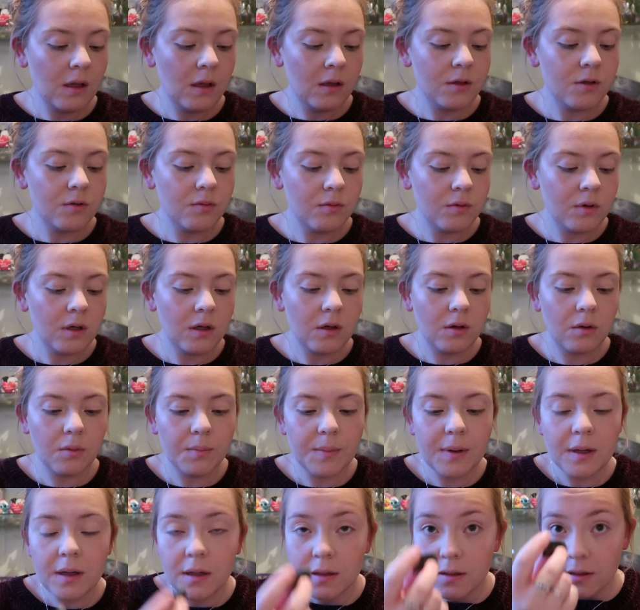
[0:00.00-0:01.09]
Just run a little
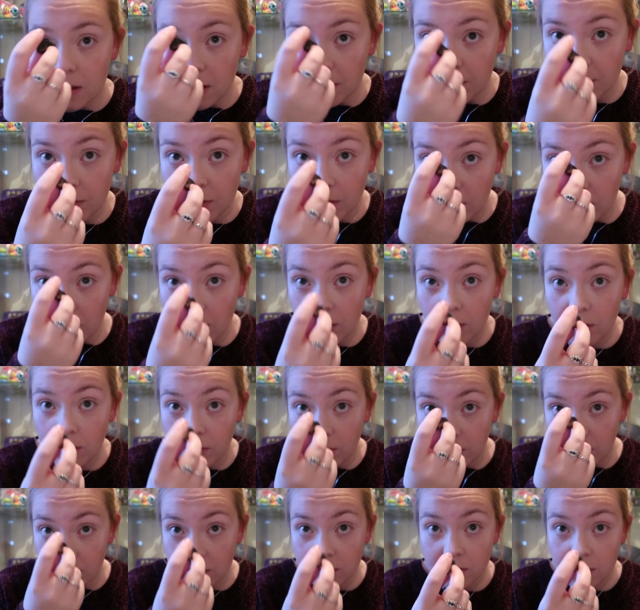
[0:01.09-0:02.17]
bit down my
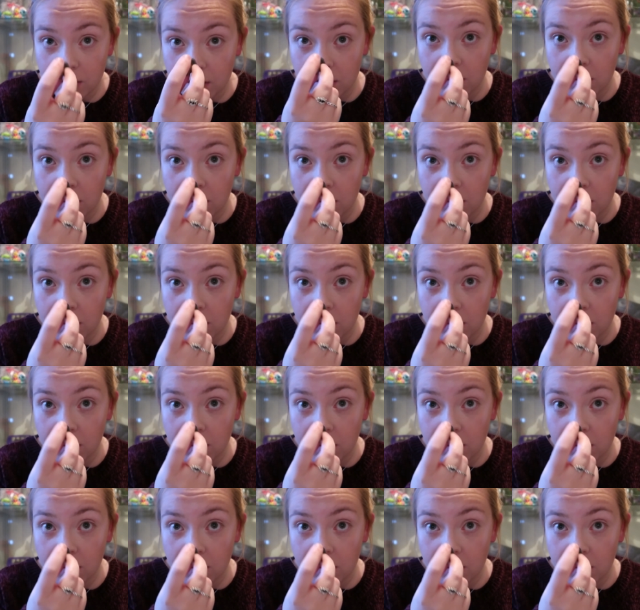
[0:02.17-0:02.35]
nose,